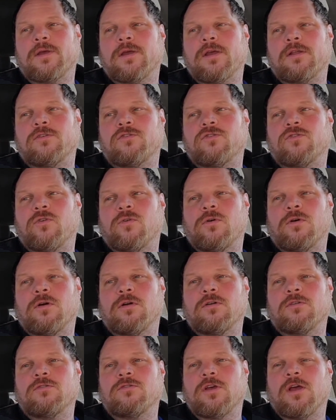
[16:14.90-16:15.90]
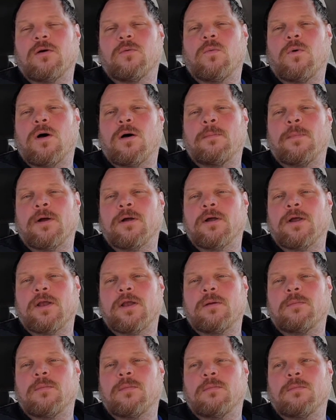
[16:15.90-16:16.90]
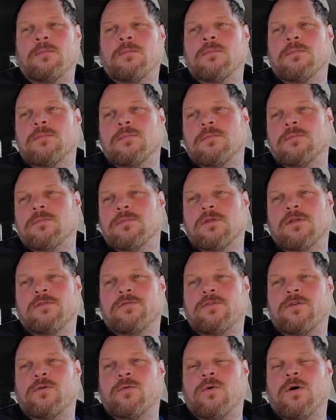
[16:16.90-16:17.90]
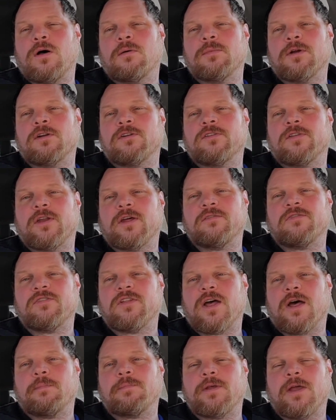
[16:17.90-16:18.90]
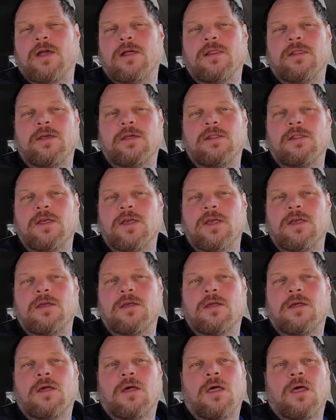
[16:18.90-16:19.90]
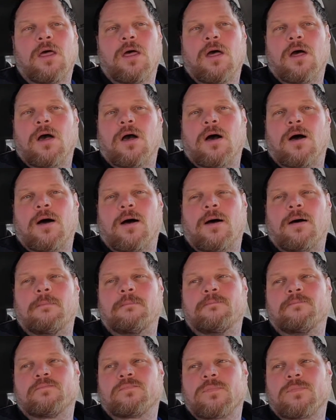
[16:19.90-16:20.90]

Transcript: in stores at Walmart, the few Walmarts that I've stopped at lately. I